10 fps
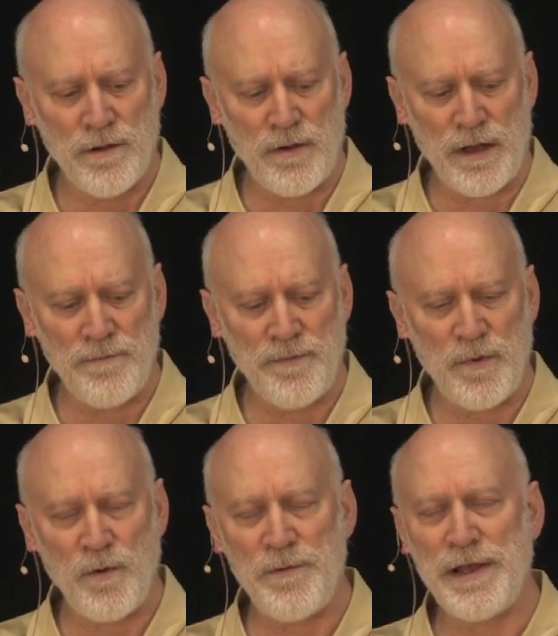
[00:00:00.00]
Well,
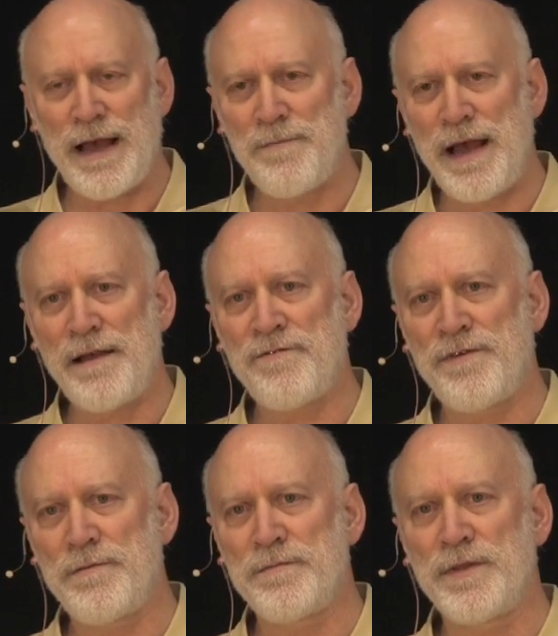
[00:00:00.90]
but when we got back
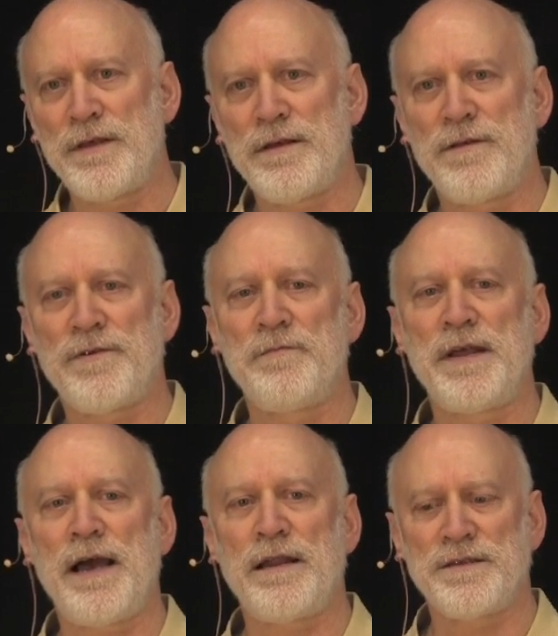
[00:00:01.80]
from, from
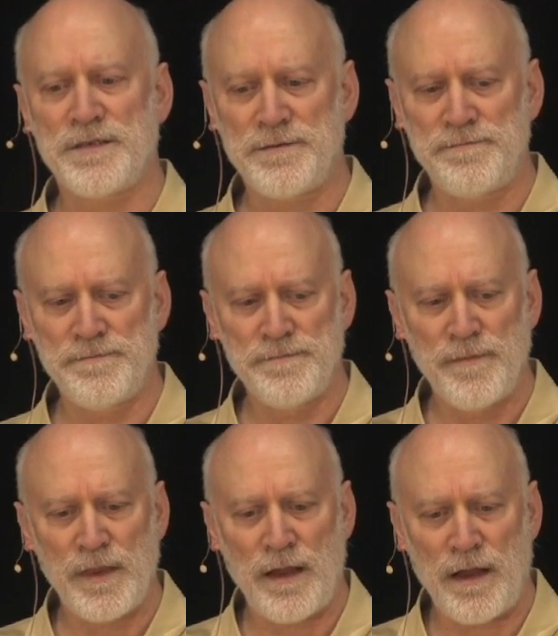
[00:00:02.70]
Dallas,
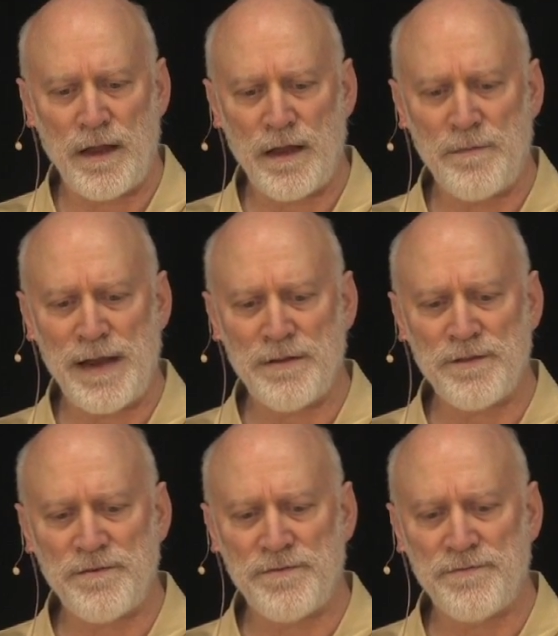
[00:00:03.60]
uh,
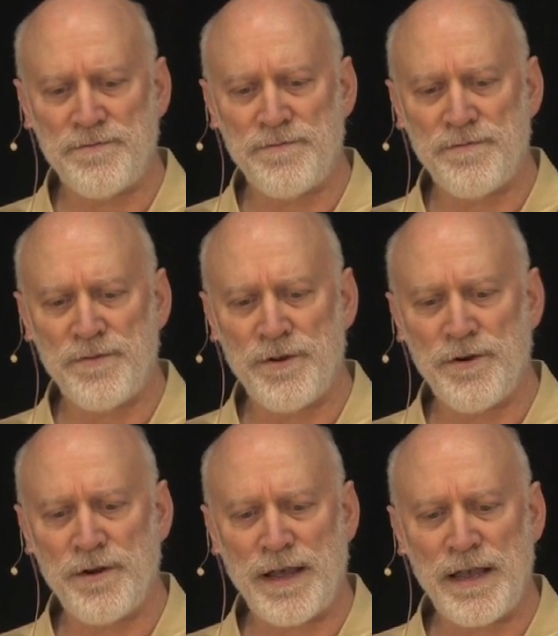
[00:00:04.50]
about the
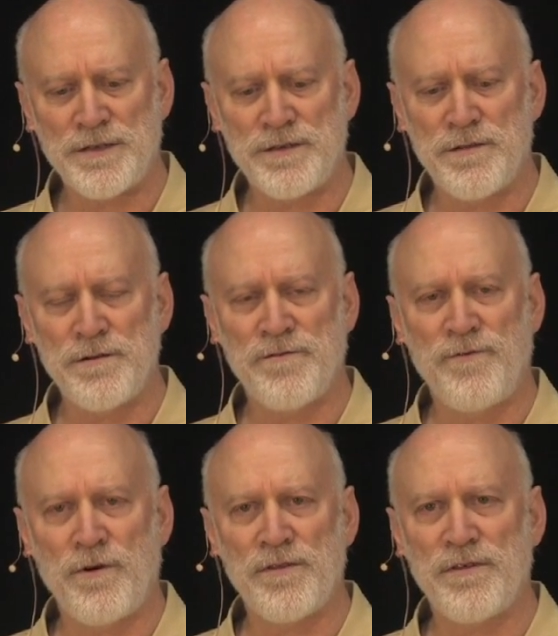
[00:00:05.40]
third, I guess, third or
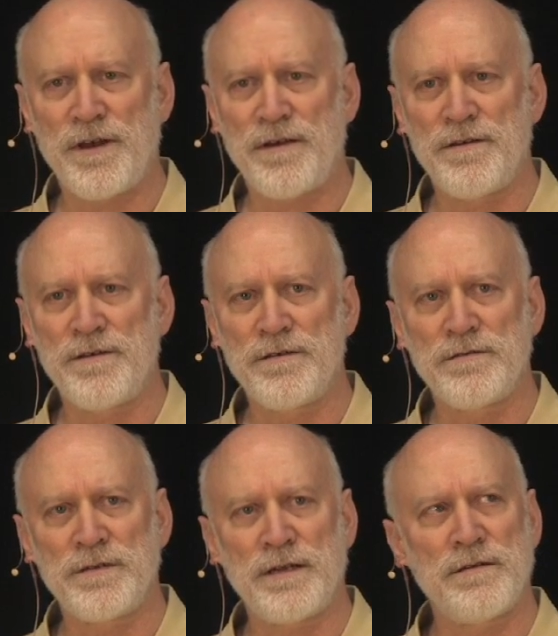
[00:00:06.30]
fourth,
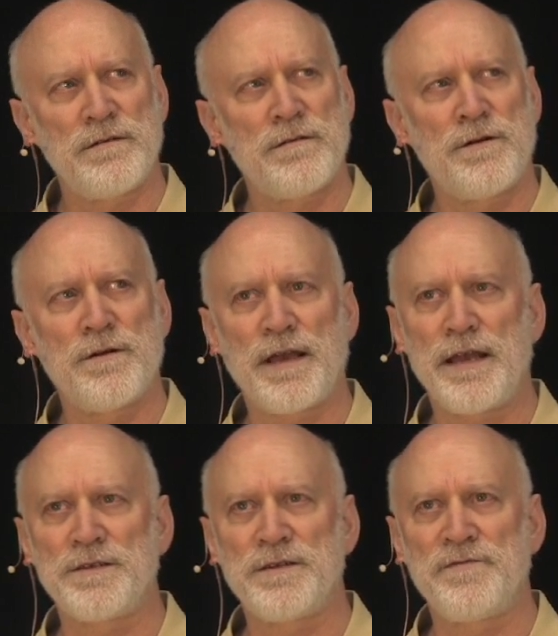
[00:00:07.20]
uh, sorry, third, I
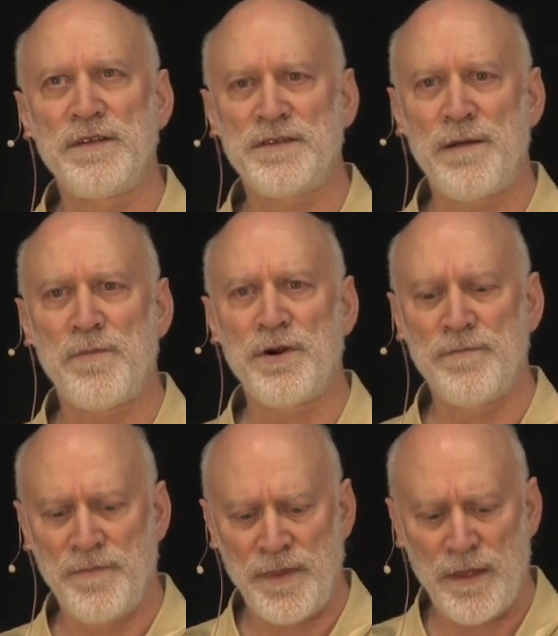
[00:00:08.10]
guess, of December,
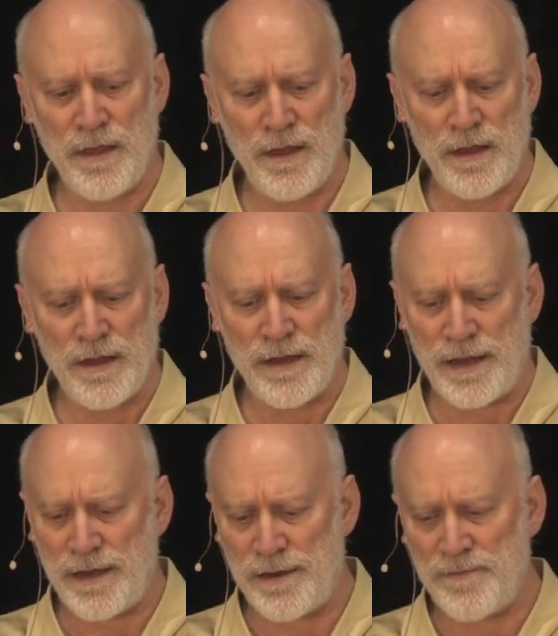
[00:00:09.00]

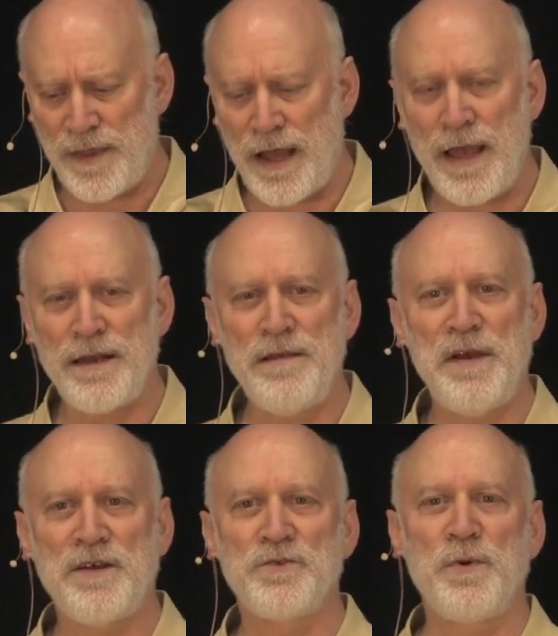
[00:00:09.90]
um, I had
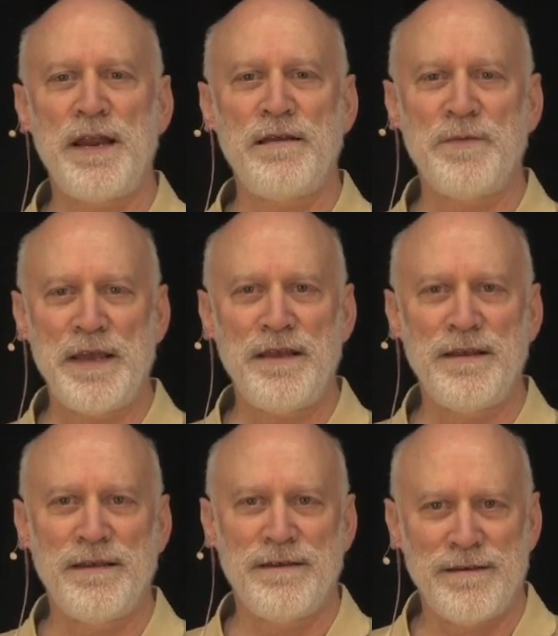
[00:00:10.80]
emails waiting me,
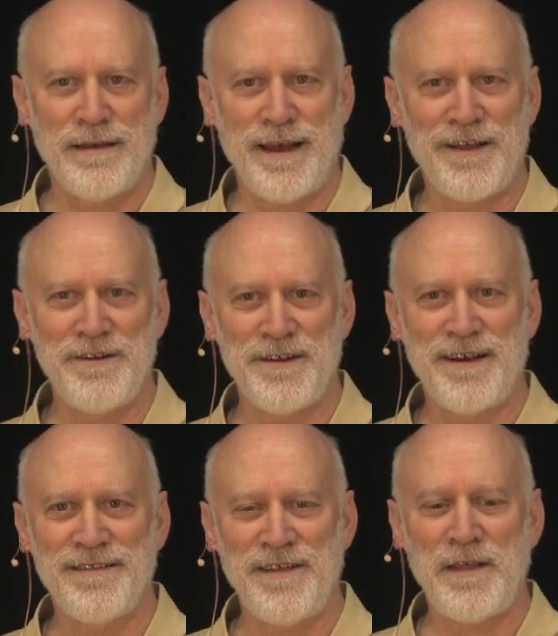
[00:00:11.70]
and
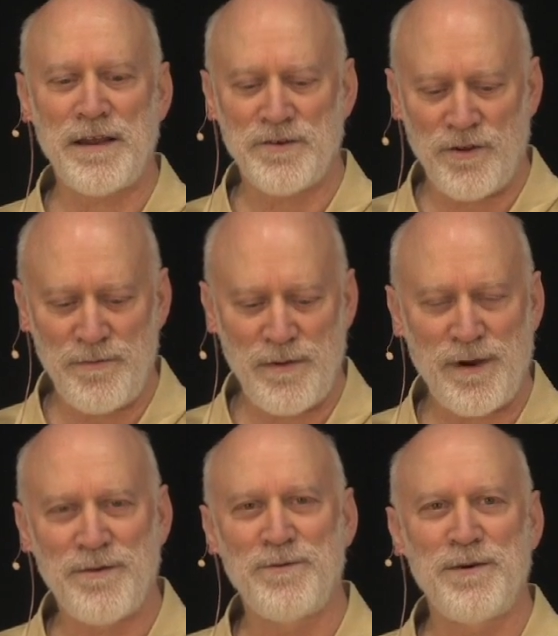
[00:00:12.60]
uh, then that told me
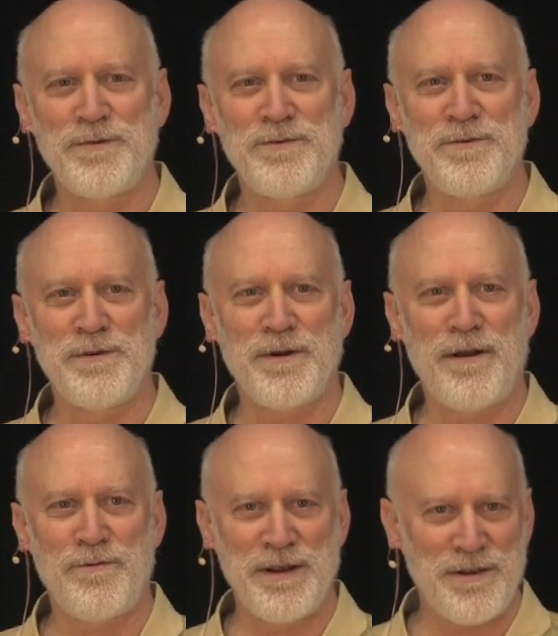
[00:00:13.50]
what, what we were
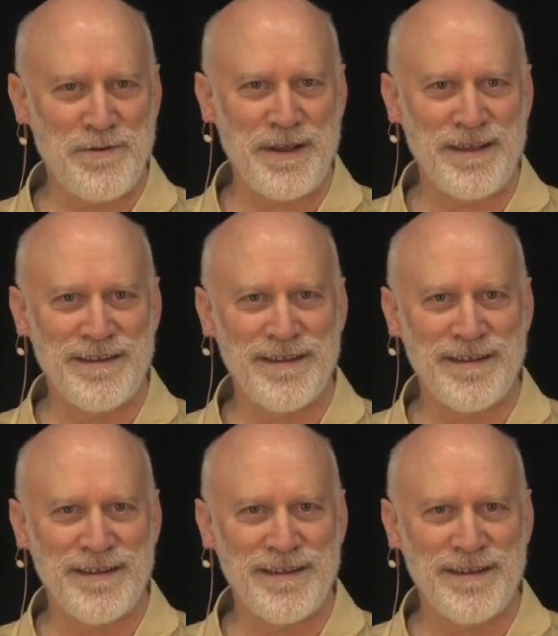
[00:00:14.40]
already doing.